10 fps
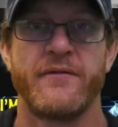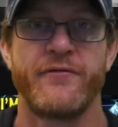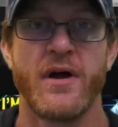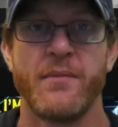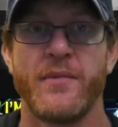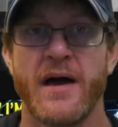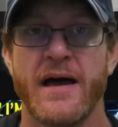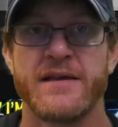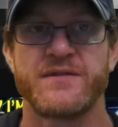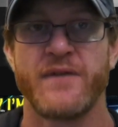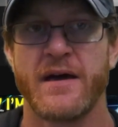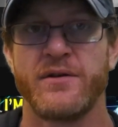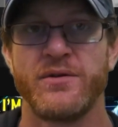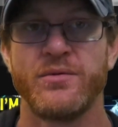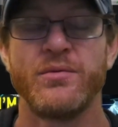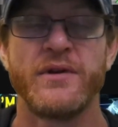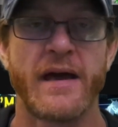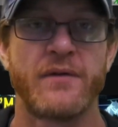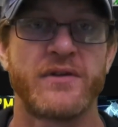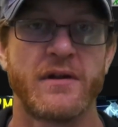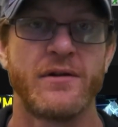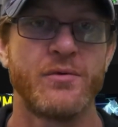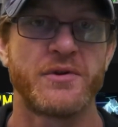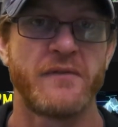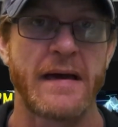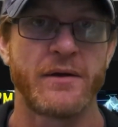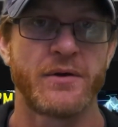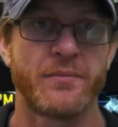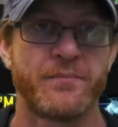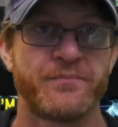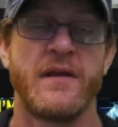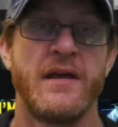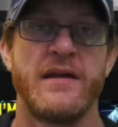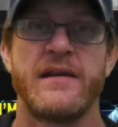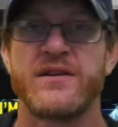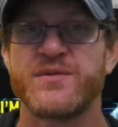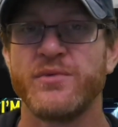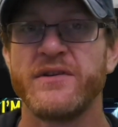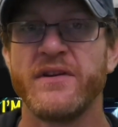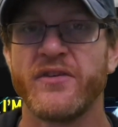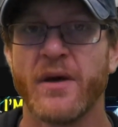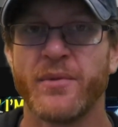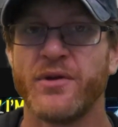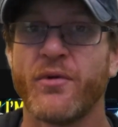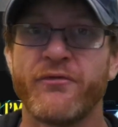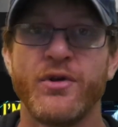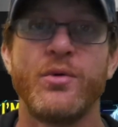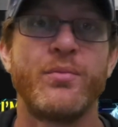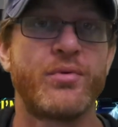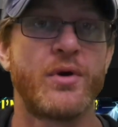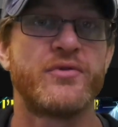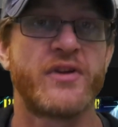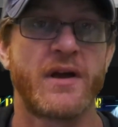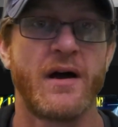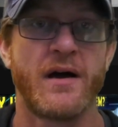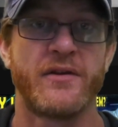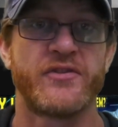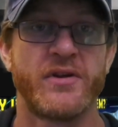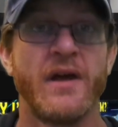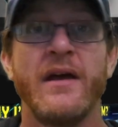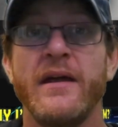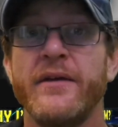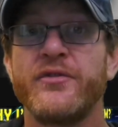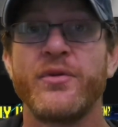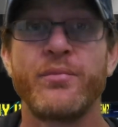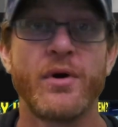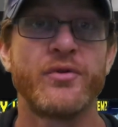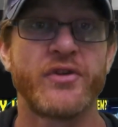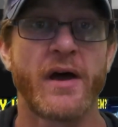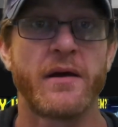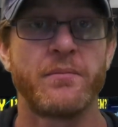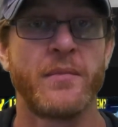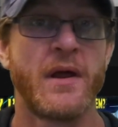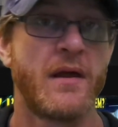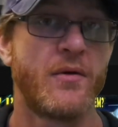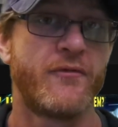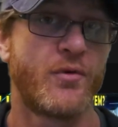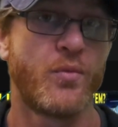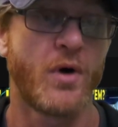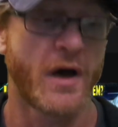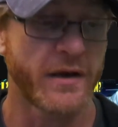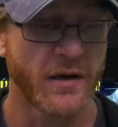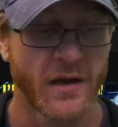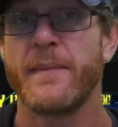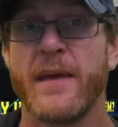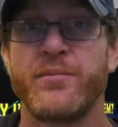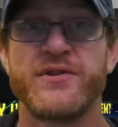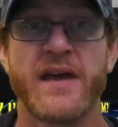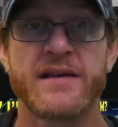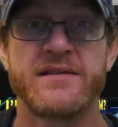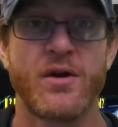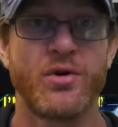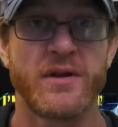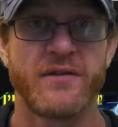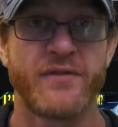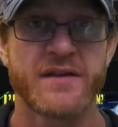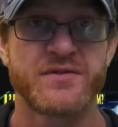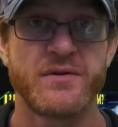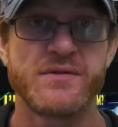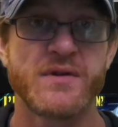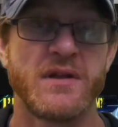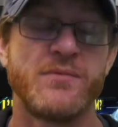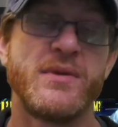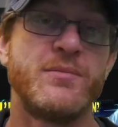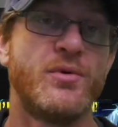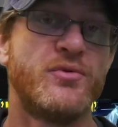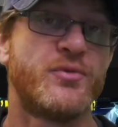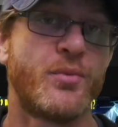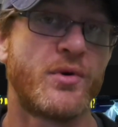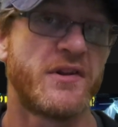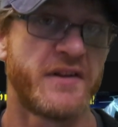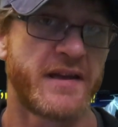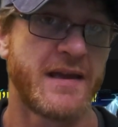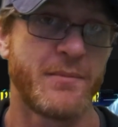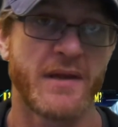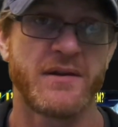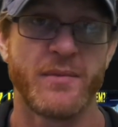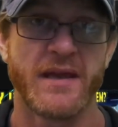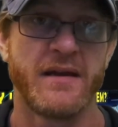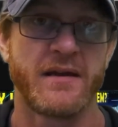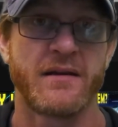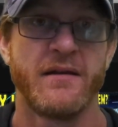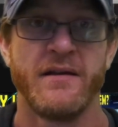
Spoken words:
from the highest value down to the lowest value. Now, to split this up into a few pros and cons, here's the pro side. For one, it protects the early investors and the people who supported the game at the beginning.